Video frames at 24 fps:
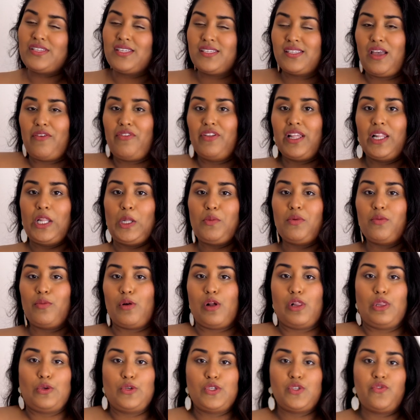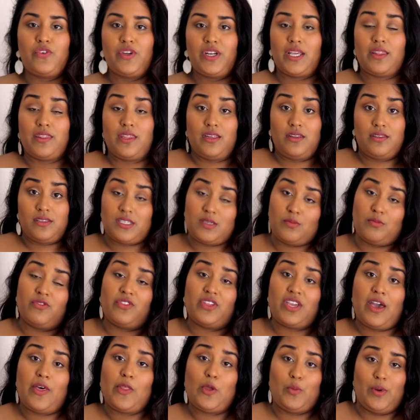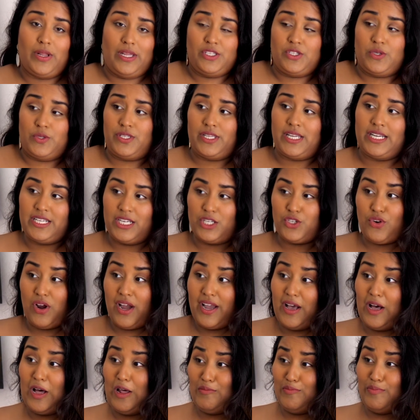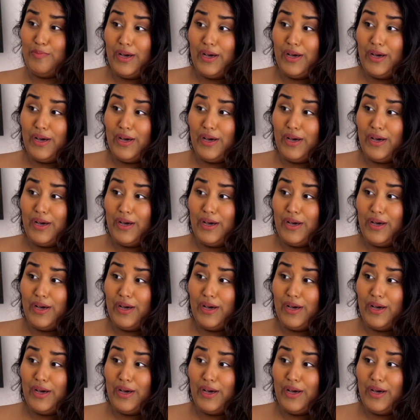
this is definitely a little bit more loose fitting than some of the other bases I did try on,